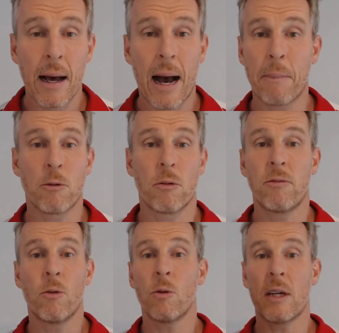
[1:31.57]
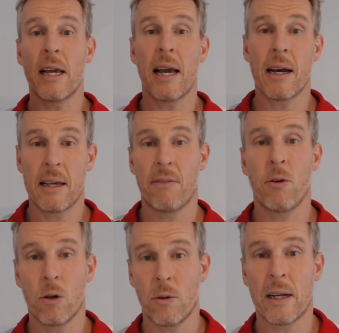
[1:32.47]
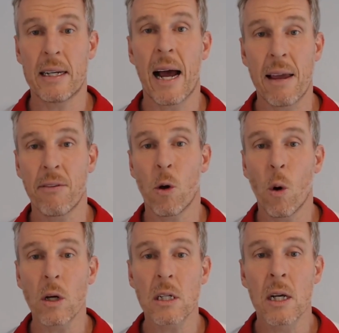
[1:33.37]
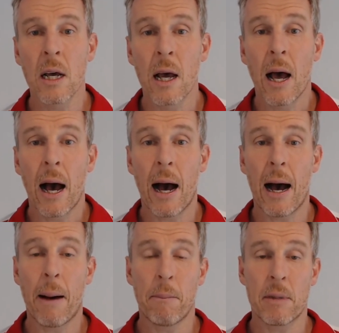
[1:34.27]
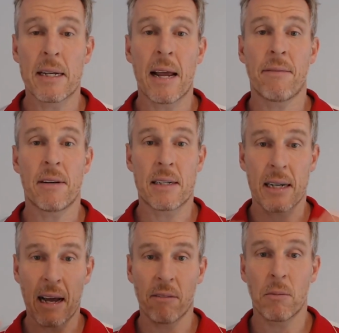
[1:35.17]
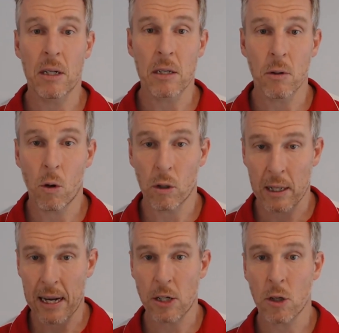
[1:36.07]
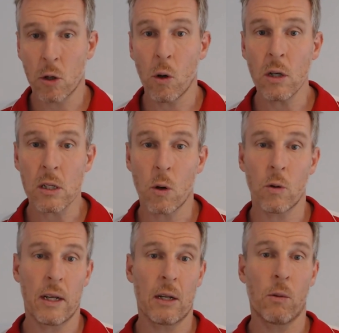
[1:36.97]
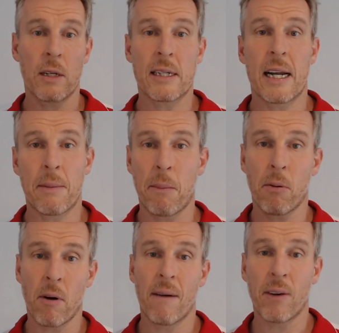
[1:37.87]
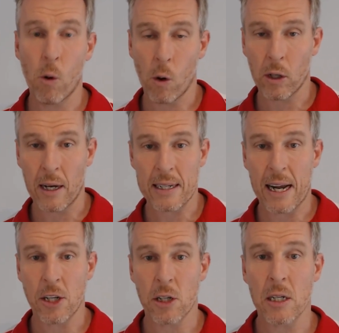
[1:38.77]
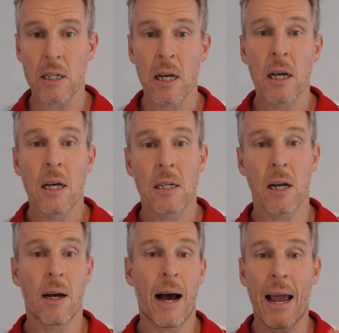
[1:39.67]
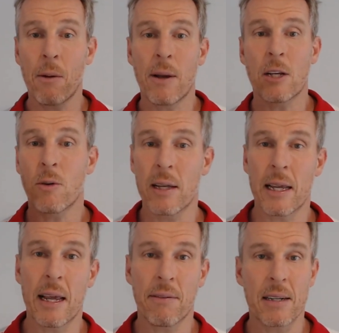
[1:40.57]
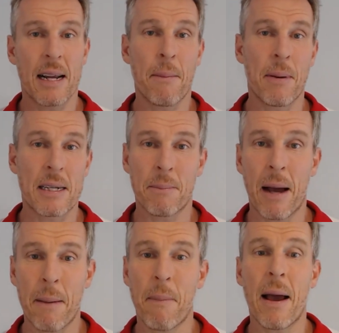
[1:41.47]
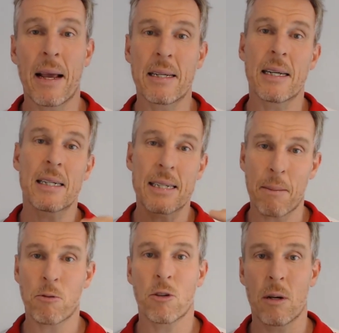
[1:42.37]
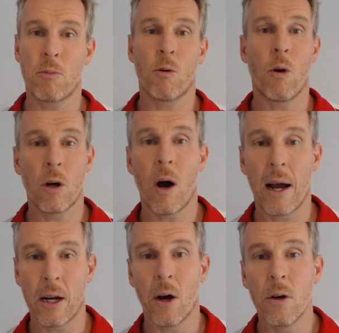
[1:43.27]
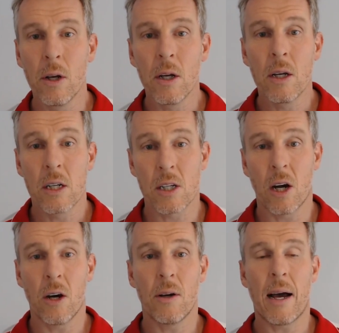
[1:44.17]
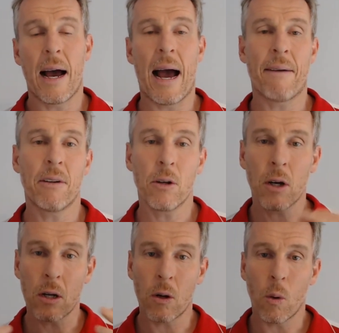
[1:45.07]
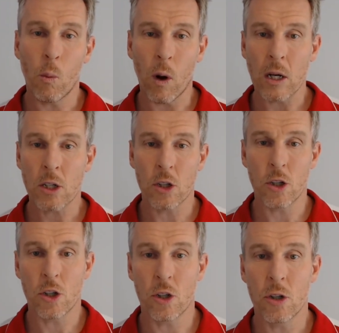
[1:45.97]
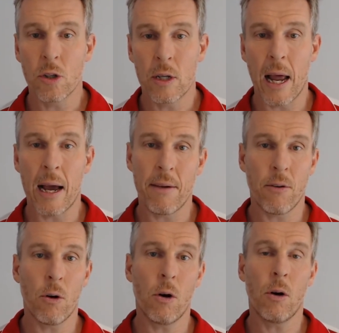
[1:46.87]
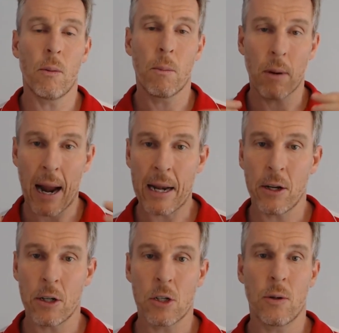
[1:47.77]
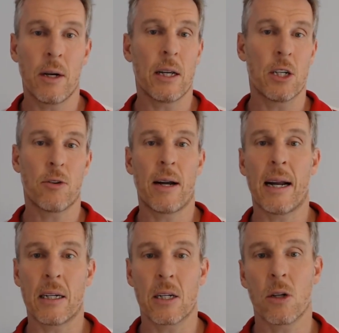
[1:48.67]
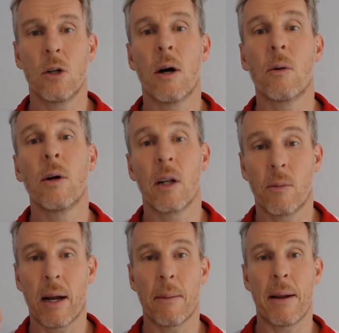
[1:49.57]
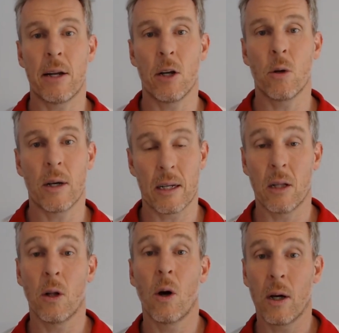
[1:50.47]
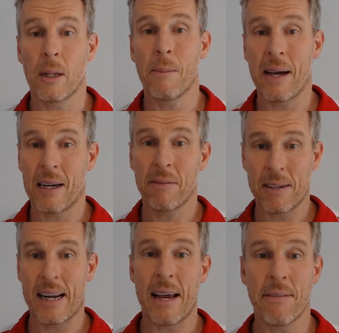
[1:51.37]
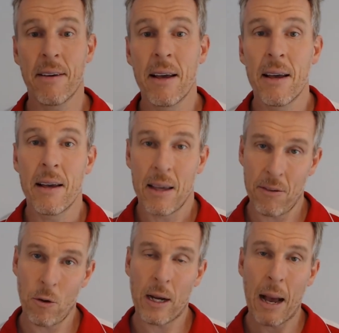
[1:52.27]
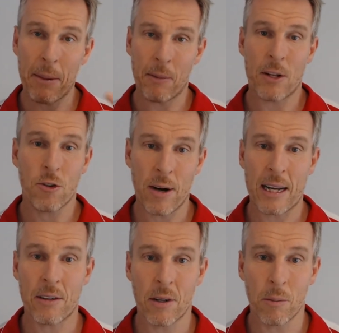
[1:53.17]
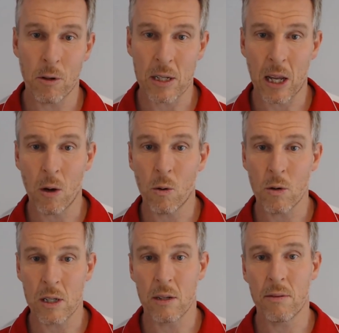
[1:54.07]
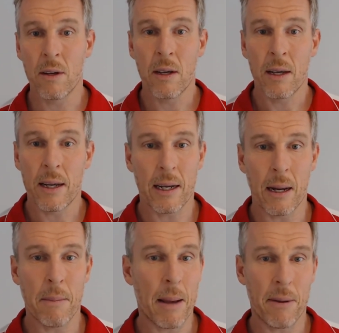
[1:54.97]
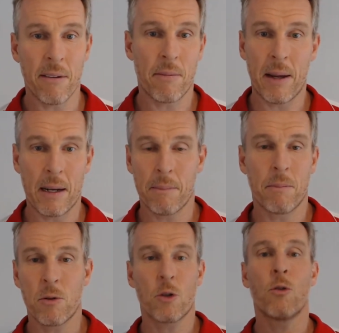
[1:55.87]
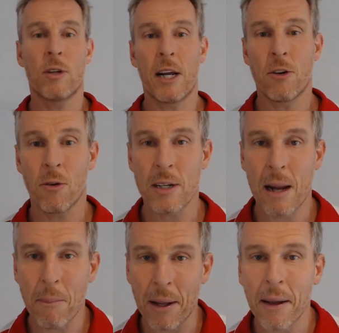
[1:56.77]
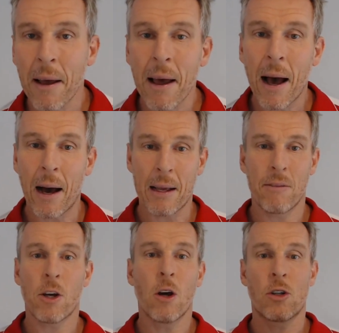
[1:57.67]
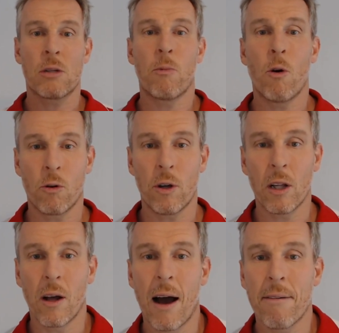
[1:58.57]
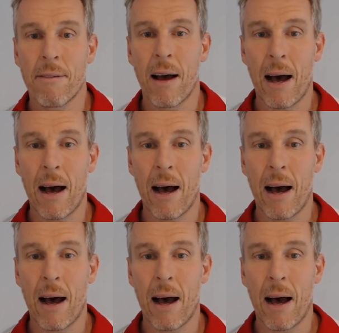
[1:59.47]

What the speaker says: up to a full year if you're doing a TAFE course. TAFE is the government organisation, of course. All the other ones tend to be private organisations. So 8 weeks to a year for the same piece of paper is exceptionally broad, I know. So have a look at what suits you. Now, if you're brand new to it, you're straight out of school, I really recommend you look at the longer the better for TAFE. If you're coming with transferable skills, maybe you've been a school teacher or something, you've coached sport all your life.